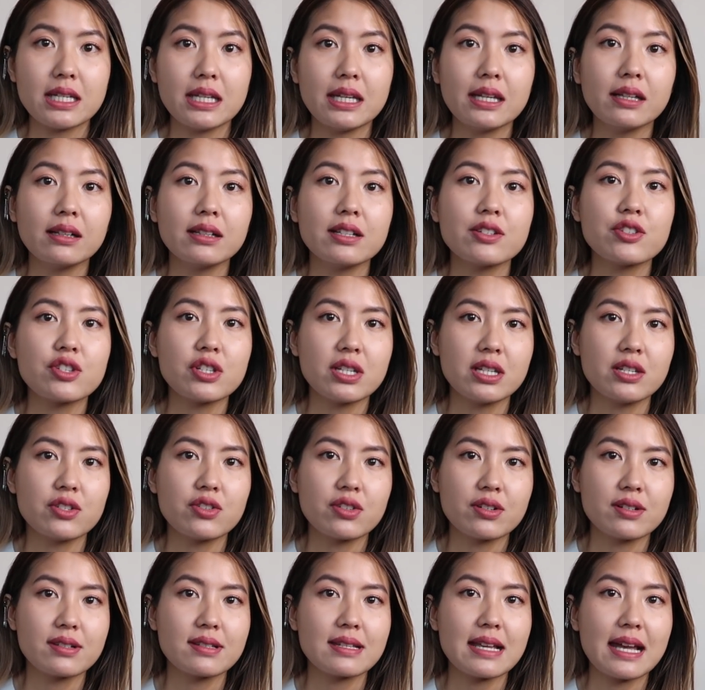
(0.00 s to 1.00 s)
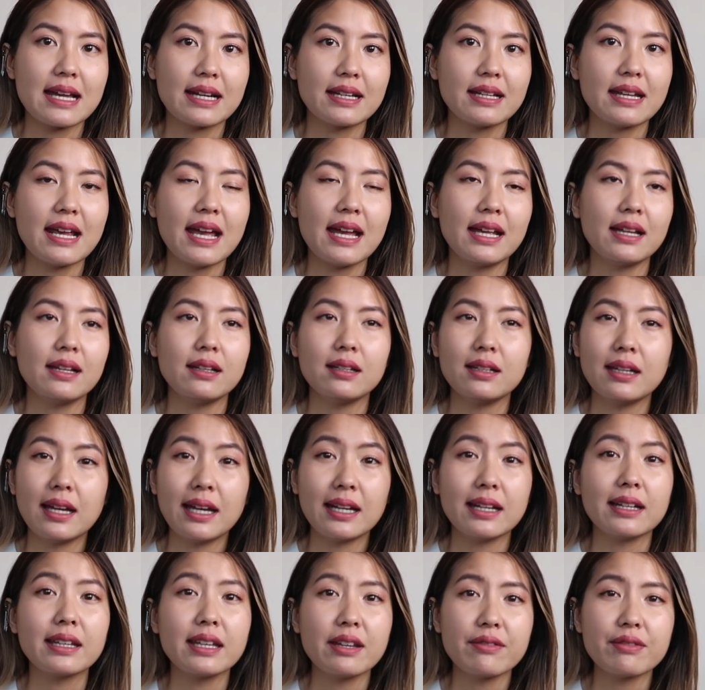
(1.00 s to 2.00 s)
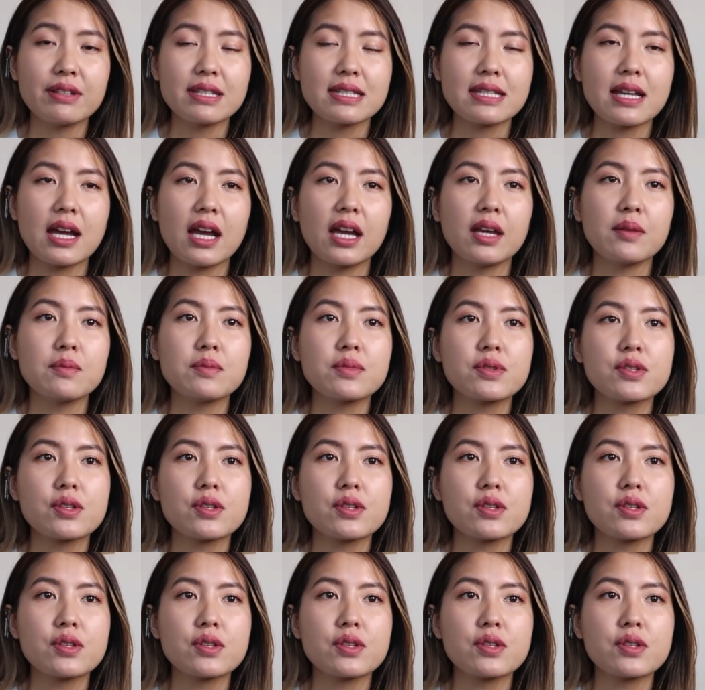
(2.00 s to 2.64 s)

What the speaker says: English teachers at a given time.